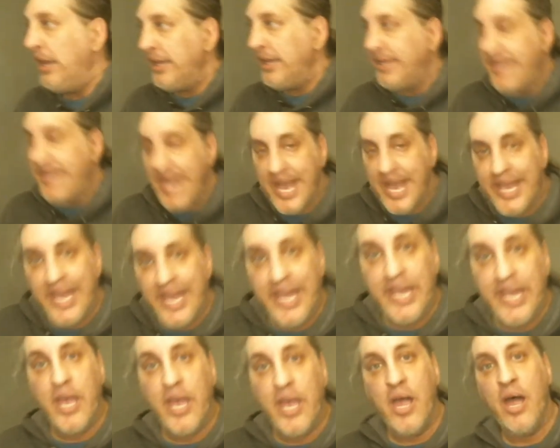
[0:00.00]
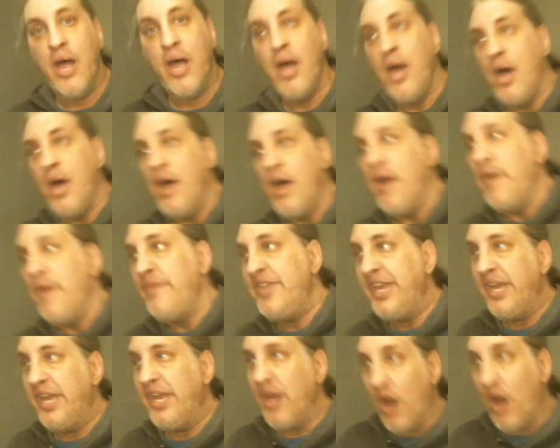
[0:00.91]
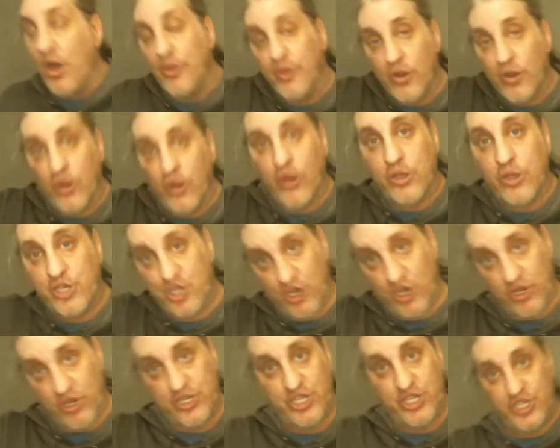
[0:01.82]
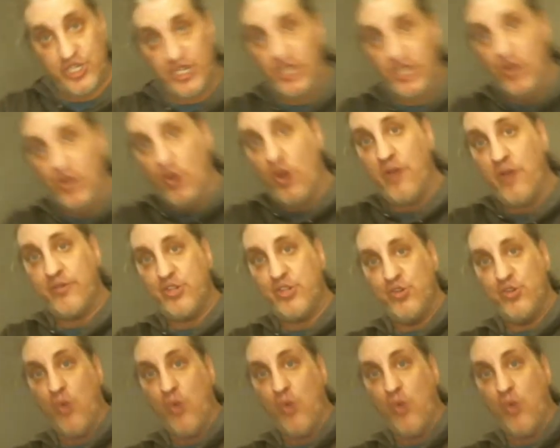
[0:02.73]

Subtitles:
getting the other churches in Europe to